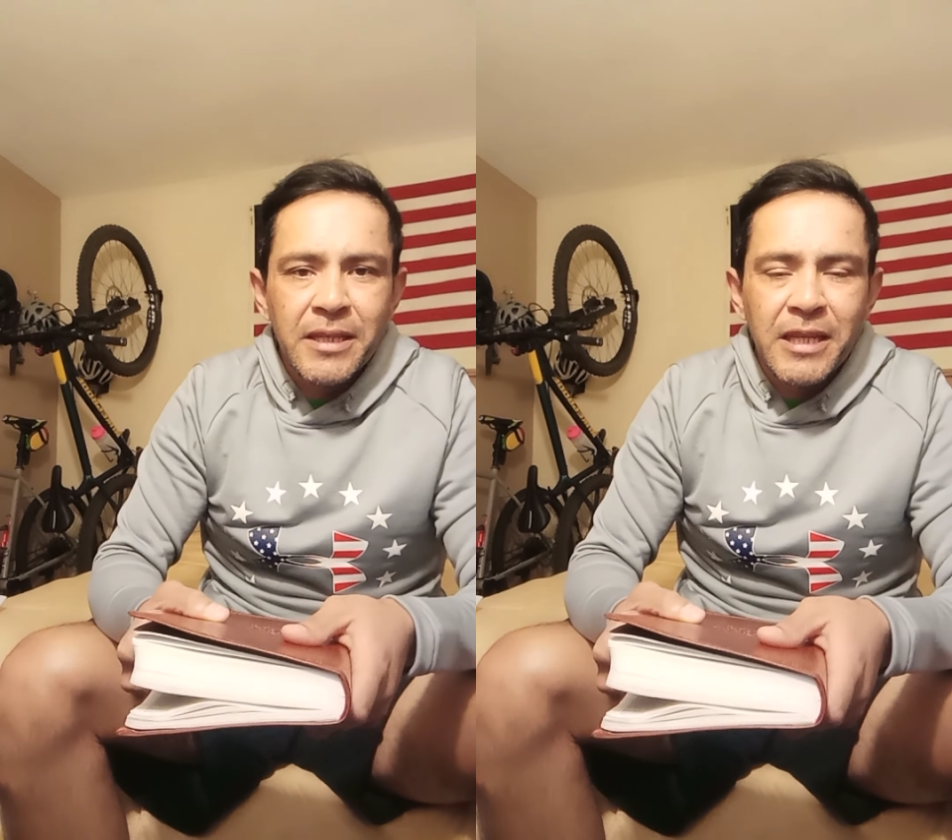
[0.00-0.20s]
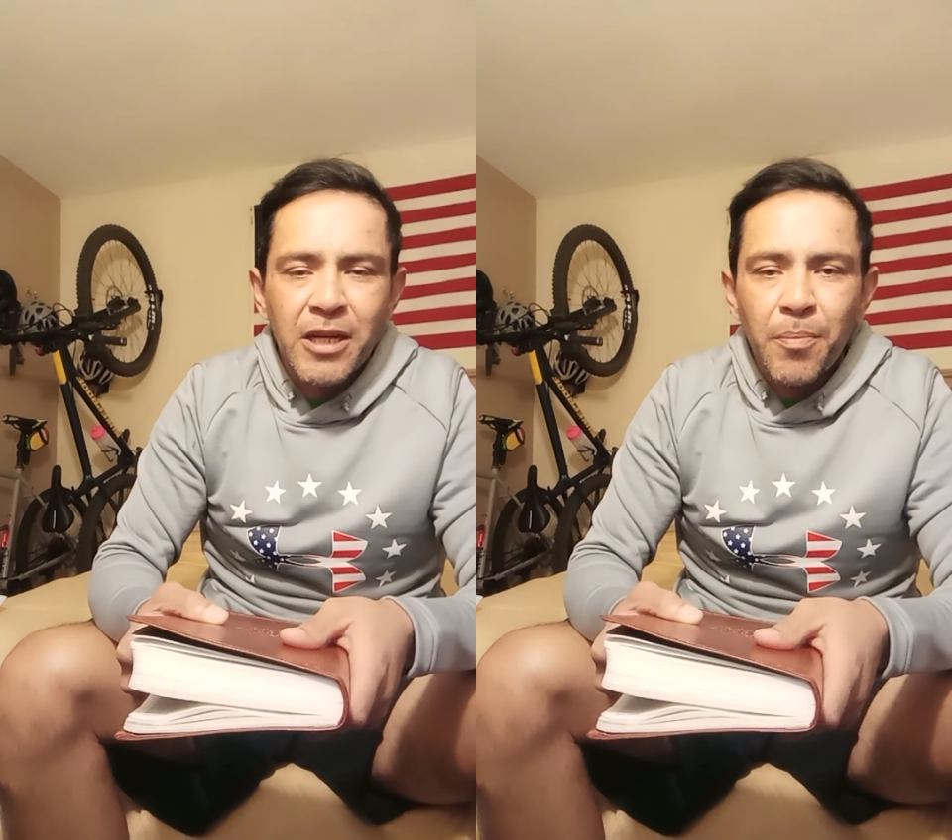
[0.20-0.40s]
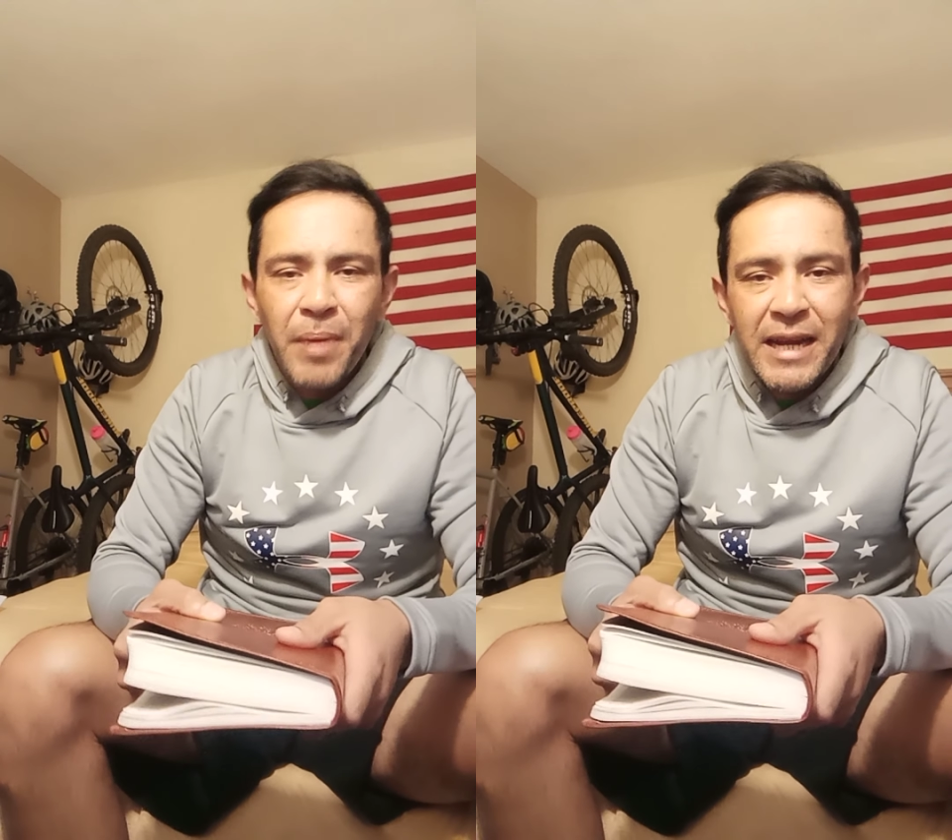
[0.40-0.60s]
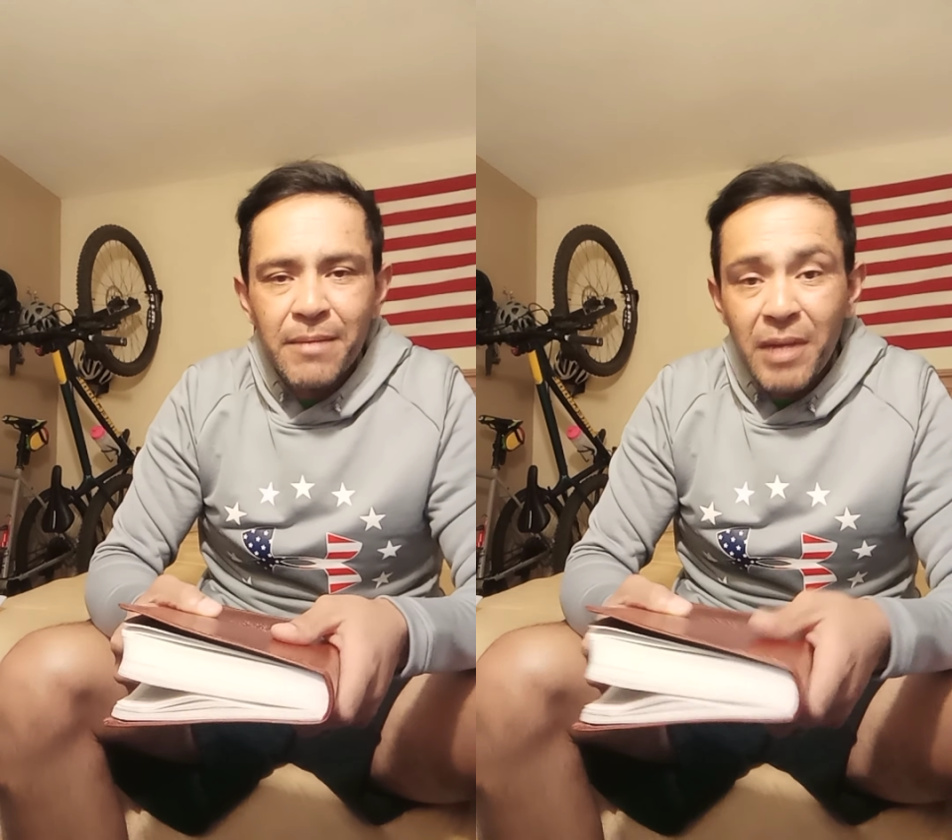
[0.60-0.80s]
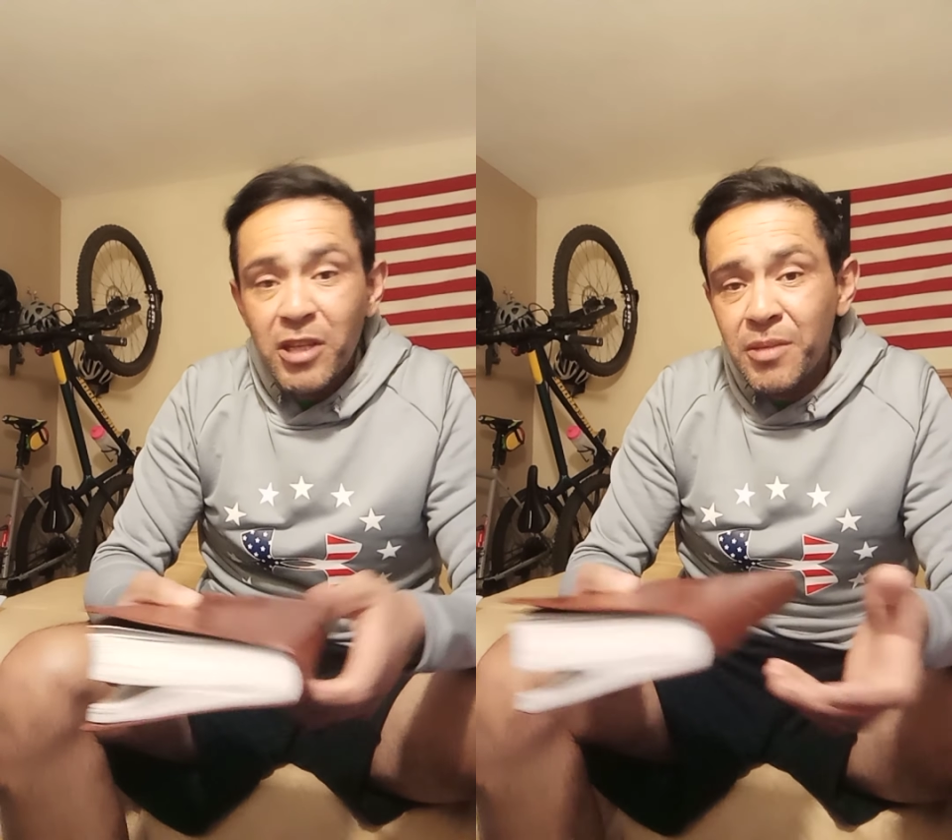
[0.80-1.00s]
in our bike
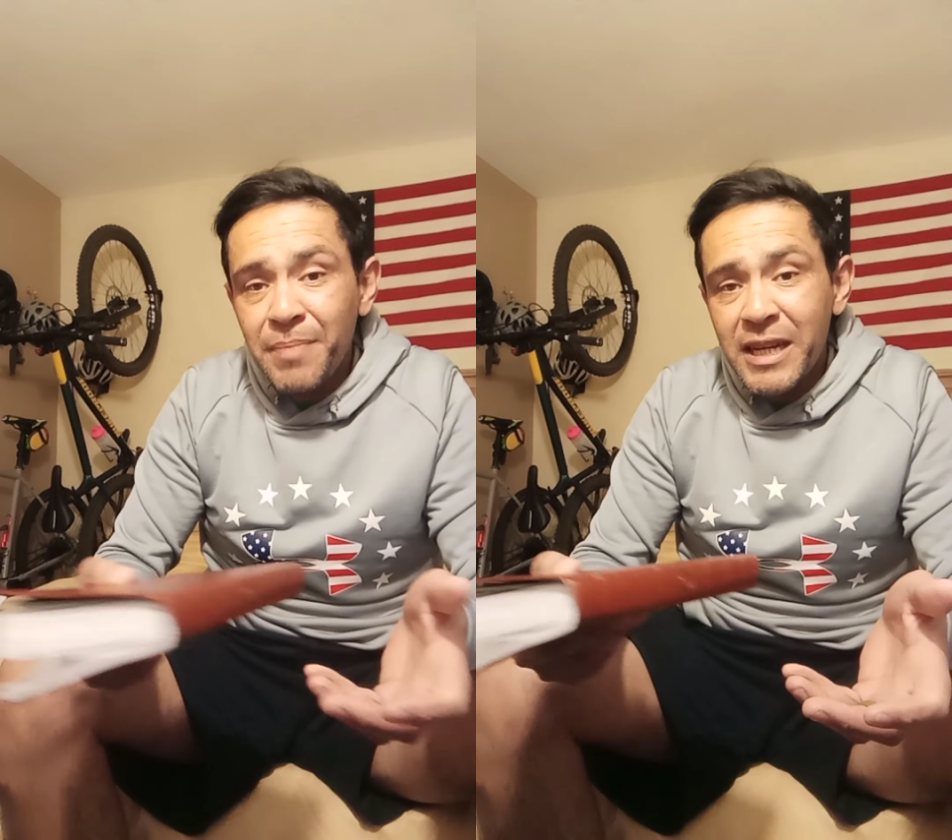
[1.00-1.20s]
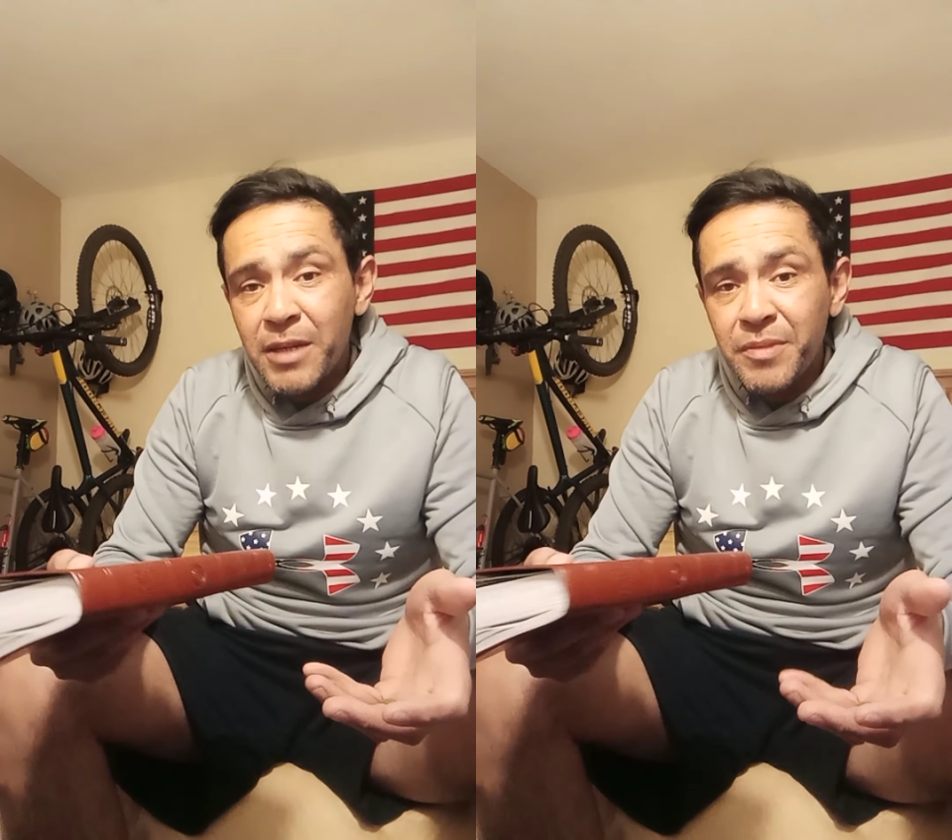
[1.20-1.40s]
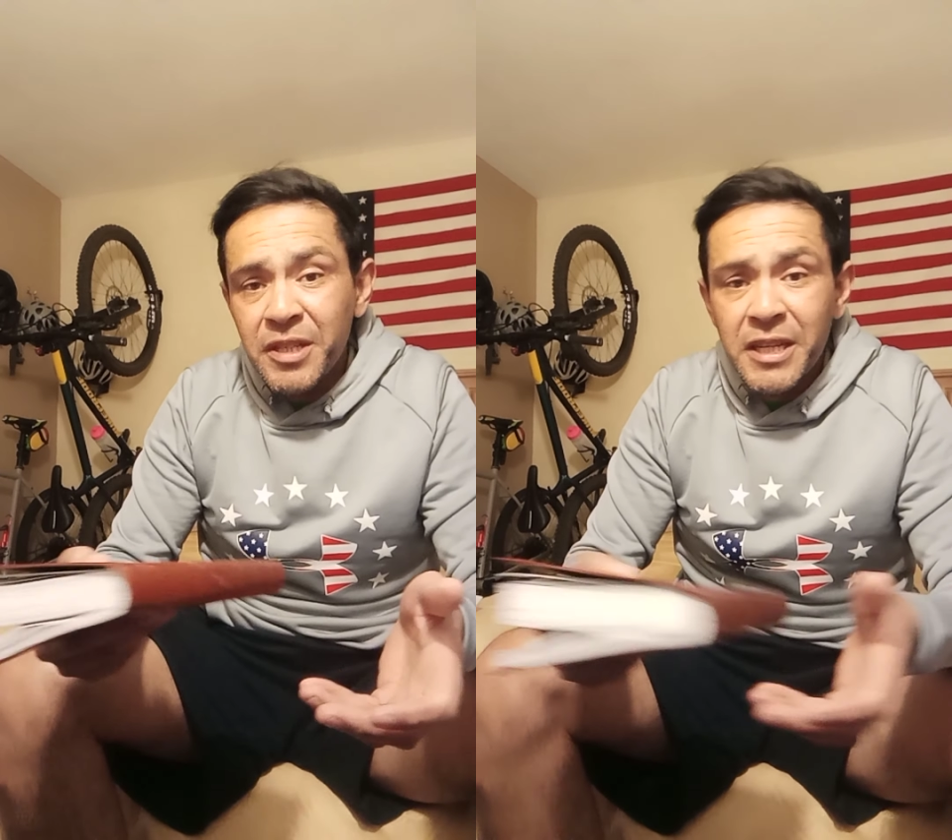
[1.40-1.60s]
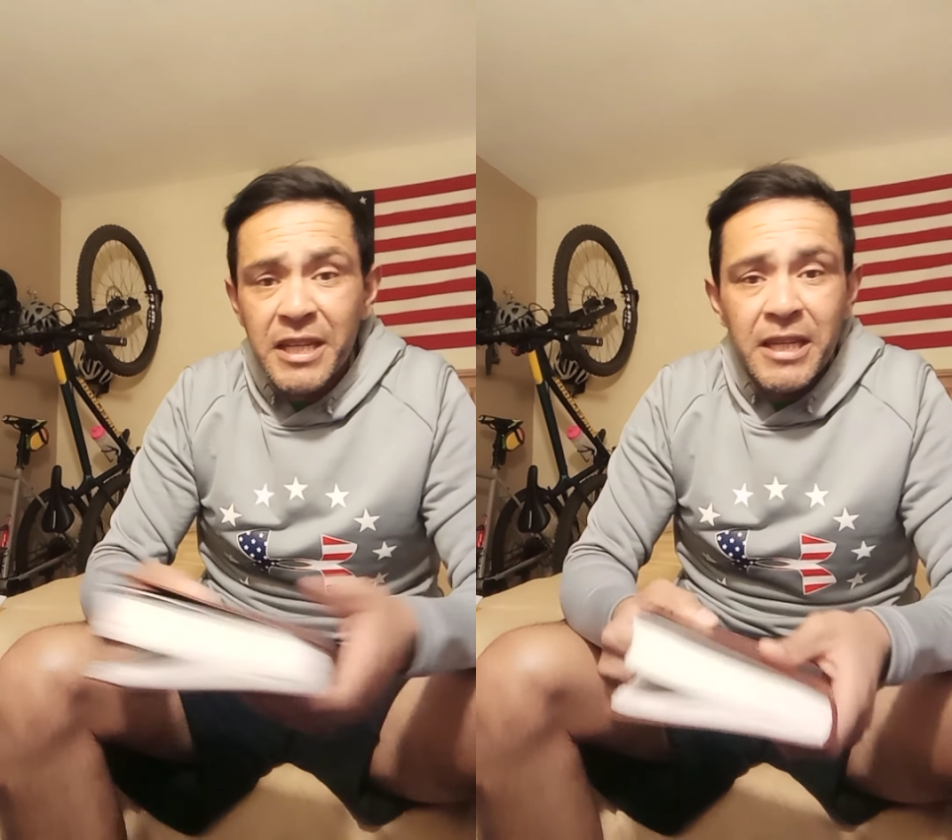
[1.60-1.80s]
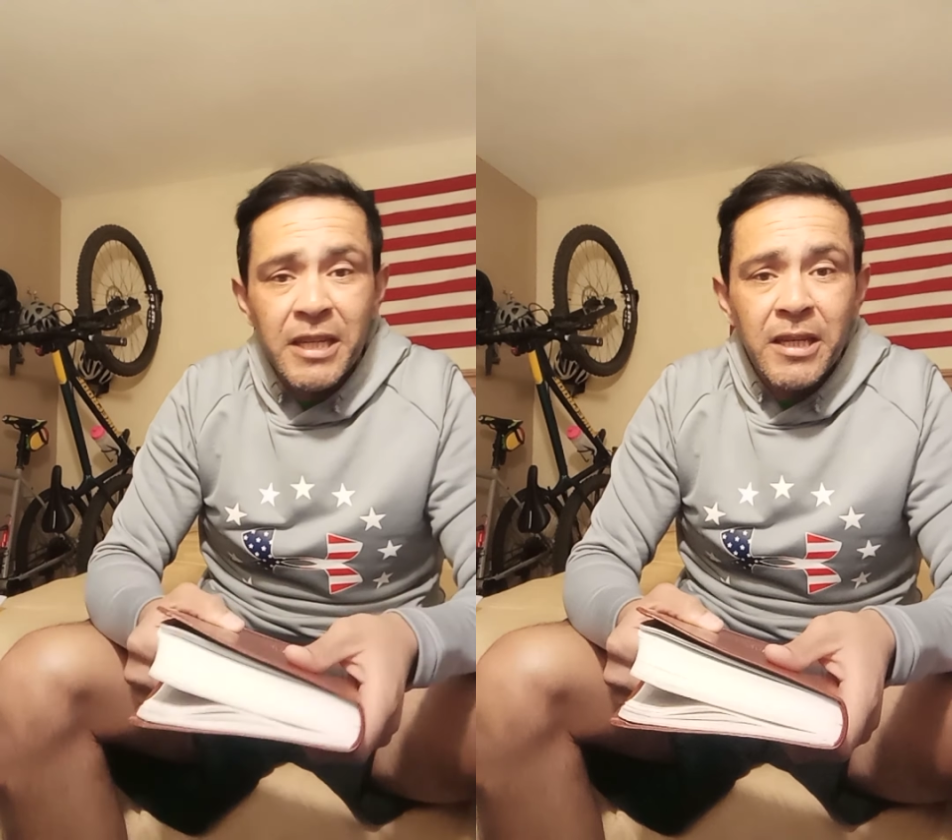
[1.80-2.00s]
mountain bike community.